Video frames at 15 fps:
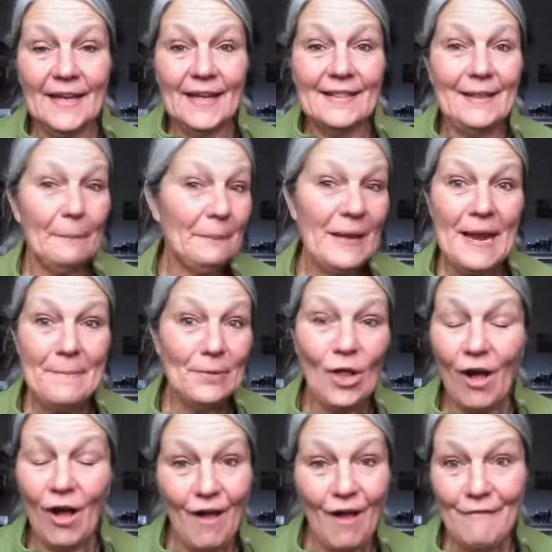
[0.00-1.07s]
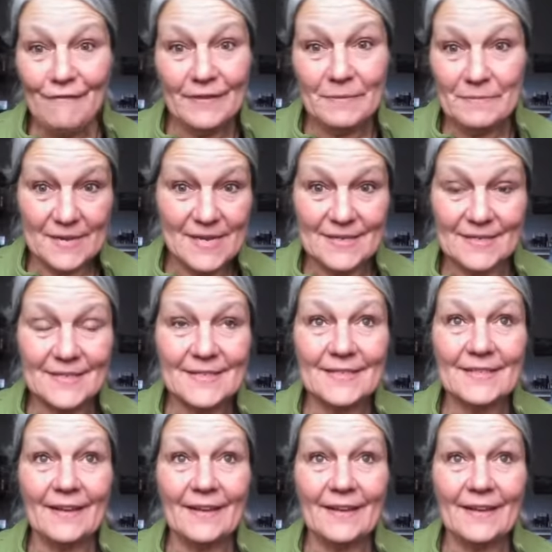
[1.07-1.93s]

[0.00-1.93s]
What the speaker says: that people often miss.